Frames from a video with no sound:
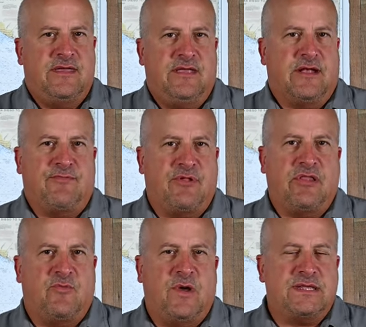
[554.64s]
You're
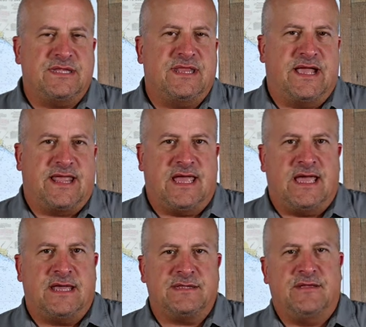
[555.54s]
completely wasted that
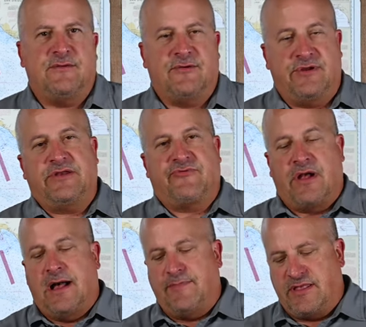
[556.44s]
cast or that
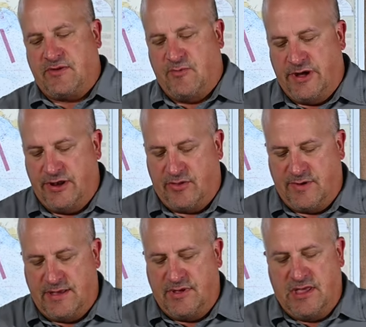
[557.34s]
drop. You have to wind all the
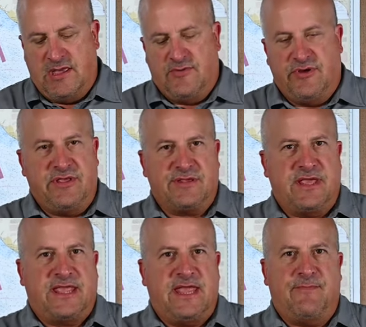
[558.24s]
way up. With this,
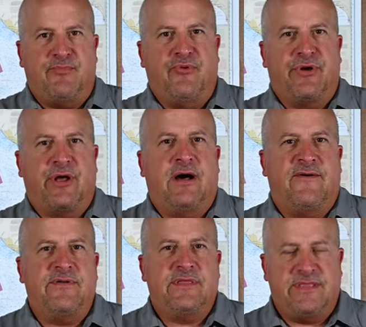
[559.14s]
they can't pull it
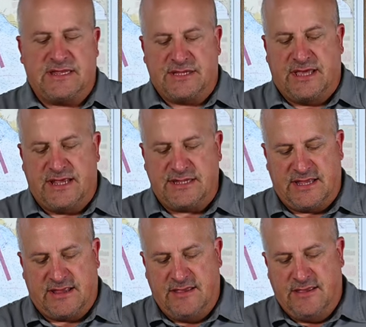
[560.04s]
off. That's the nice thing.